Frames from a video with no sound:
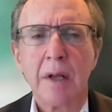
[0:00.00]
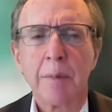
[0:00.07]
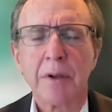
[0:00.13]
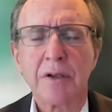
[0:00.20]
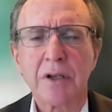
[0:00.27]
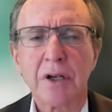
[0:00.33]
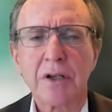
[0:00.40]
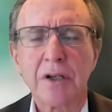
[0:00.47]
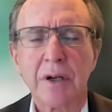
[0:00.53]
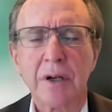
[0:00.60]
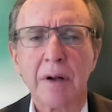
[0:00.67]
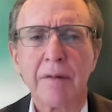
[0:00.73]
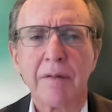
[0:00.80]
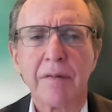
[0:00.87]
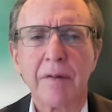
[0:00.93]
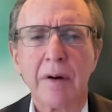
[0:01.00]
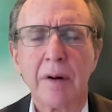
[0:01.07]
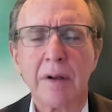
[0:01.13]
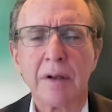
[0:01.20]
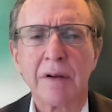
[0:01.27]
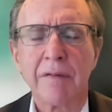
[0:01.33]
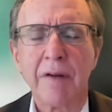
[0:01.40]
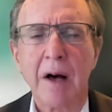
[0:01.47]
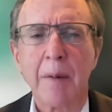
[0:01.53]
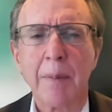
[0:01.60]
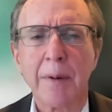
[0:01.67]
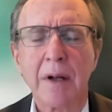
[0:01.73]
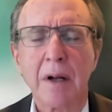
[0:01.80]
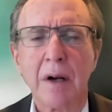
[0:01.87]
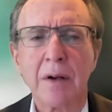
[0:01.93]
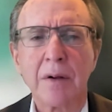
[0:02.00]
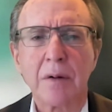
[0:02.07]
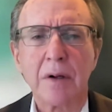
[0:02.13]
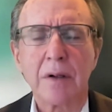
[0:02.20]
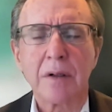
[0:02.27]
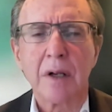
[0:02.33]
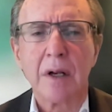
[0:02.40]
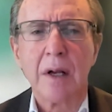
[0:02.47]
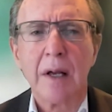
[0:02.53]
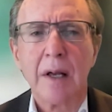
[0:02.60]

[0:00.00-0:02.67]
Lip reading: position of developing countries.